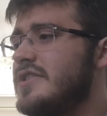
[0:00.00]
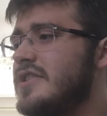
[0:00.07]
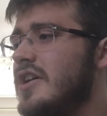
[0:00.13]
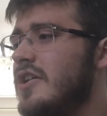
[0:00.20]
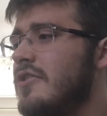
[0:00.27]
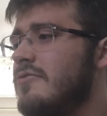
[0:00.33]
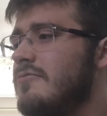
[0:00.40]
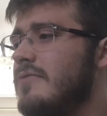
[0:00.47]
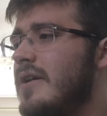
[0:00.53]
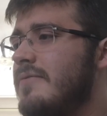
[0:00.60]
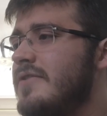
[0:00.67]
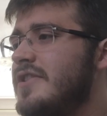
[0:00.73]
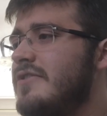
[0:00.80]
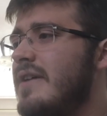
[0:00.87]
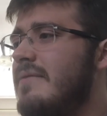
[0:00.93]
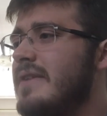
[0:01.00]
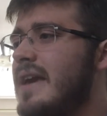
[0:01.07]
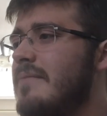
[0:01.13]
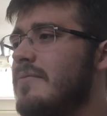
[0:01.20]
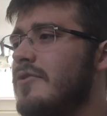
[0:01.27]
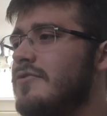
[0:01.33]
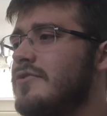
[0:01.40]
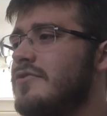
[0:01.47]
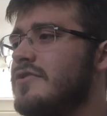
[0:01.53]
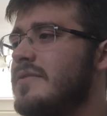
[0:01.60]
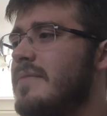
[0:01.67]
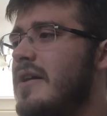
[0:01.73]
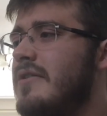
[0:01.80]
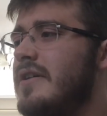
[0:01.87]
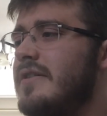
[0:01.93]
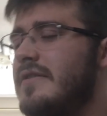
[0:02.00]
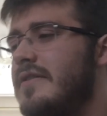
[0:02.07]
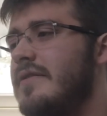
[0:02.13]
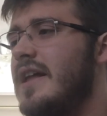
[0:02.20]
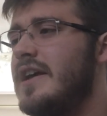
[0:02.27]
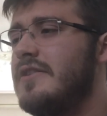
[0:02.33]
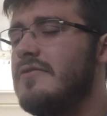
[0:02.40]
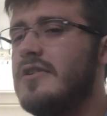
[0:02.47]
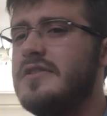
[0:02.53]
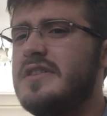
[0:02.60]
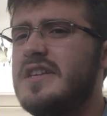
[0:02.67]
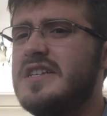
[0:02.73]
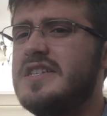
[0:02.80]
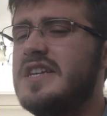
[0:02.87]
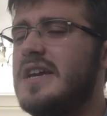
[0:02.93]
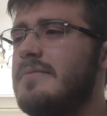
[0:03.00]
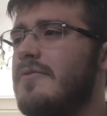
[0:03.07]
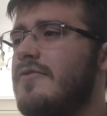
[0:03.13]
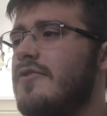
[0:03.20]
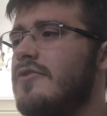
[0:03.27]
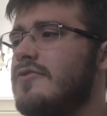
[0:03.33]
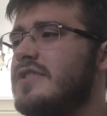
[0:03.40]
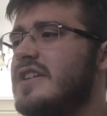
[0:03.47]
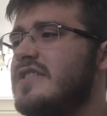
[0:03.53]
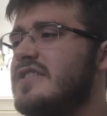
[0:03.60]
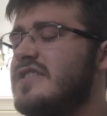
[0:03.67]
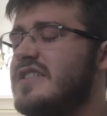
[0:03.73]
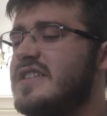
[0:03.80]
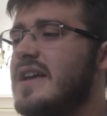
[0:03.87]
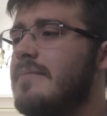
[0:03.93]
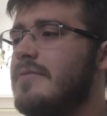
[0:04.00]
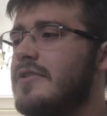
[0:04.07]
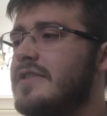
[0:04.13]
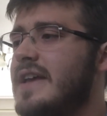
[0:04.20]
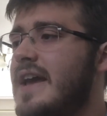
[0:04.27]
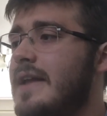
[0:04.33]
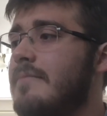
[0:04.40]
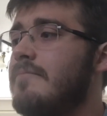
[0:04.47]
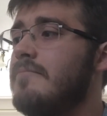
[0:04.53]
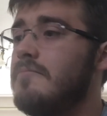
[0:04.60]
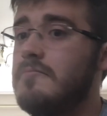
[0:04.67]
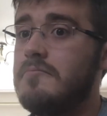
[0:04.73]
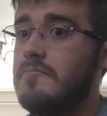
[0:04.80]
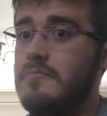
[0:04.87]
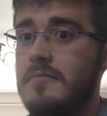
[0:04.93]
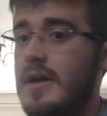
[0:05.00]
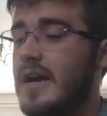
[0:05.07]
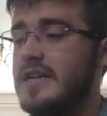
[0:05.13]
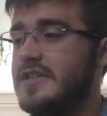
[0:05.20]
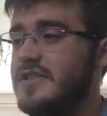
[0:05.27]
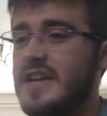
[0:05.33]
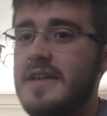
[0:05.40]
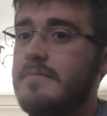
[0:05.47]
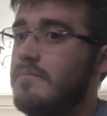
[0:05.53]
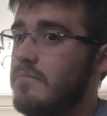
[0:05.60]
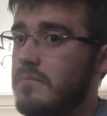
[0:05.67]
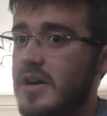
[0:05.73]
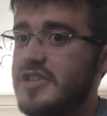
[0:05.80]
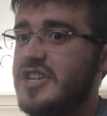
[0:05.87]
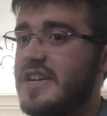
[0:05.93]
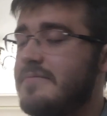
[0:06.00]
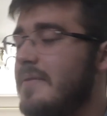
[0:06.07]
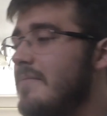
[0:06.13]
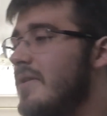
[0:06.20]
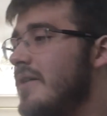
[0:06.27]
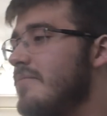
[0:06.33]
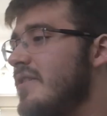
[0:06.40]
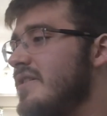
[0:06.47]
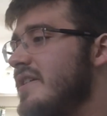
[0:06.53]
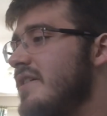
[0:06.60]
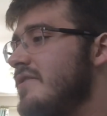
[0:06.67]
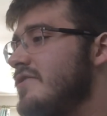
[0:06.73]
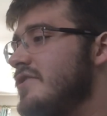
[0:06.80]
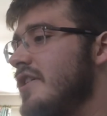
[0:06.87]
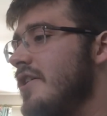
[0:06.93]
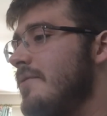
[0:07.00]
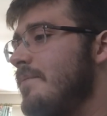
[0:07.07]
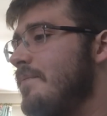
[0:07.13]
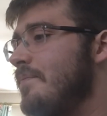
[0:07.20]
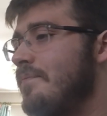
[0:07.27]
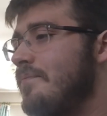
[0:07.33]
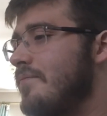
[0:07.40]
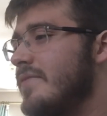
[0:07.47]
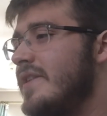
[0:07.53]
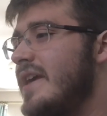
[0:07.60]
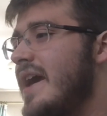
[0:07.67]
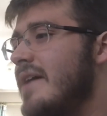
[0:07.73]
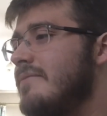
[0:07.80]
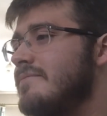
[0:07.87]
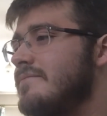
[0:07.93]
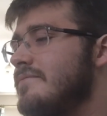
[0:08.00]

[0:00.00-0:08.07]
So if we do ever get more news about it later on this year before December, then as I said, might change my mind by then. So yeah.